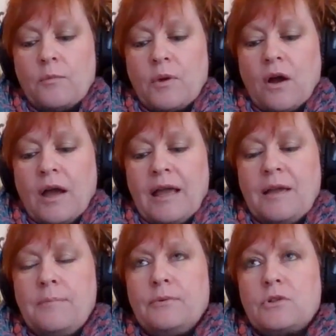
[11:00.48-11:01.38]
We are
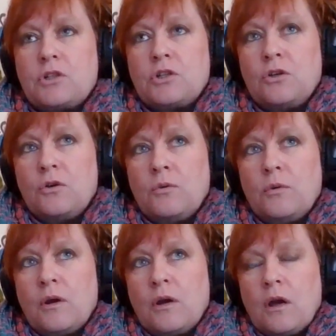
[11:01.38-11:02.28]
able
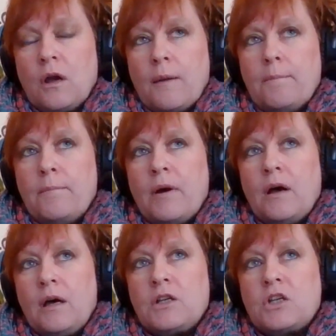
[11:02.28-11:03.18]
to
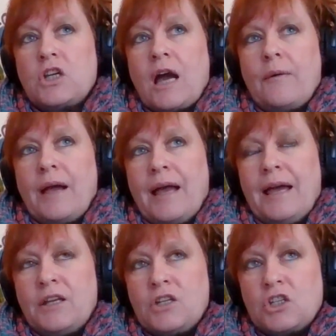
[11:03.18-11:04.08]
merge our
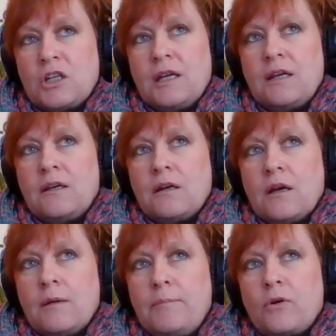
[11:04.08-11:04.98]
energy
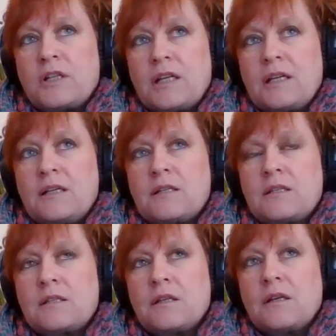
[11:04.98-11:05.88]

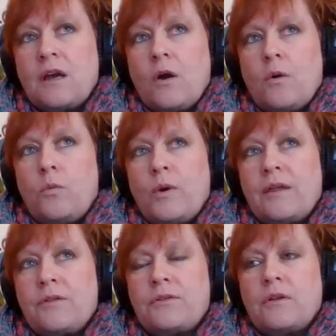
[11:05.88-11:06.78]
bodies
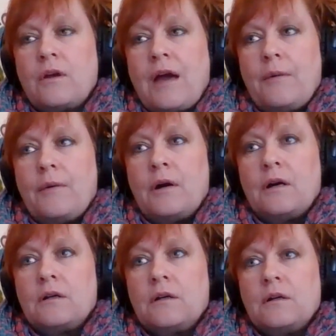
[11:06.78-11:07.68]
with
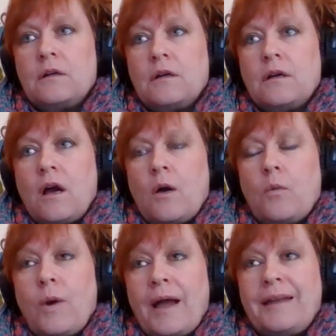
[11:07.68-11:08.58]
our
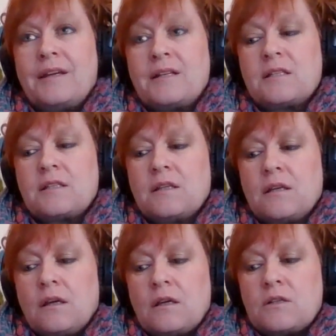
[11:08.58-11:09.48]
awareness,
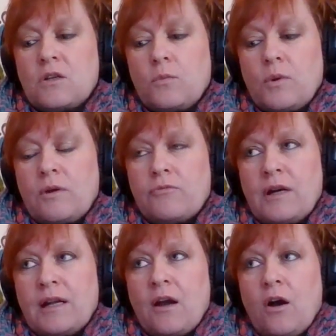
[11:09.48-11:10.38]
so we're
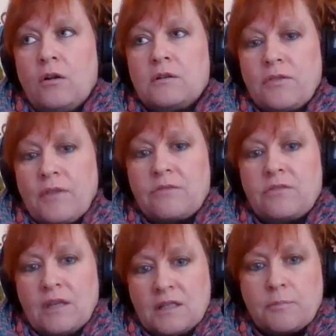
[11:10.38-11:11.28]
really holding that
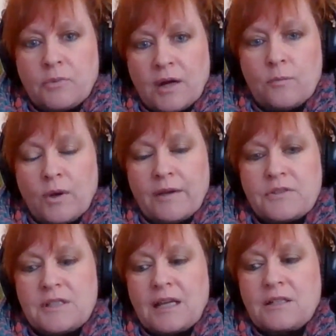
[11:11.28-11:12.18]
theta brainwave
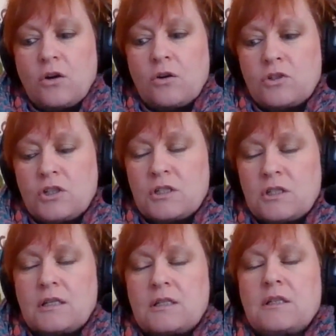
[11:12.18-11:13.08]
state
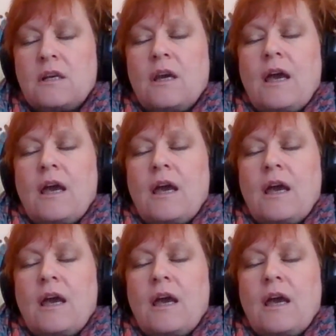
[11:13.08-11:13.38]
consciousness.